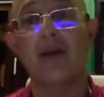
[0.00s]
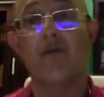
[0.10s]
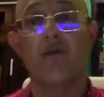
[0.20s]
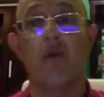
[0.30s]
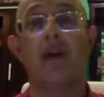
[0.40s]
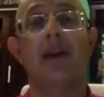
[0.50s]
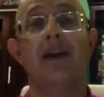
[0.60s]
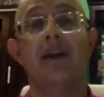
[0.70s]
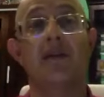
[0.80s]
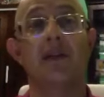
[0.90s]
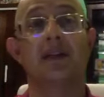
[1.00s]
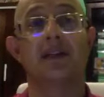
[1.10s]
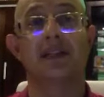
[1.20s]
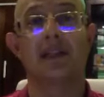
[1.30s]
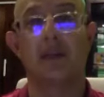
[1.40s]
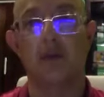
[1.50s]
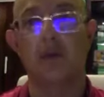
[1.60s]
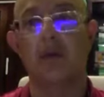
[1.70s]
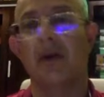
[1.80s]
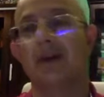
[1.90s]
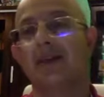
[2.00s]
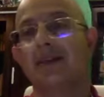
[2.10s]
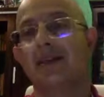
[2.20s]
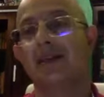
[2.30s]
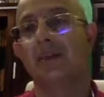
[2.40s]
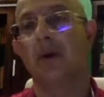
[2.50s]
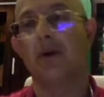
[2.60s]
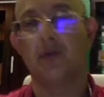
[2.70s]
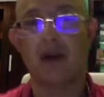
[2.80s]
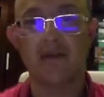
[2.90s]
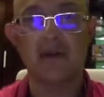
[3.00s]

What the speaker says: 4.5 years, he said, no. Then about half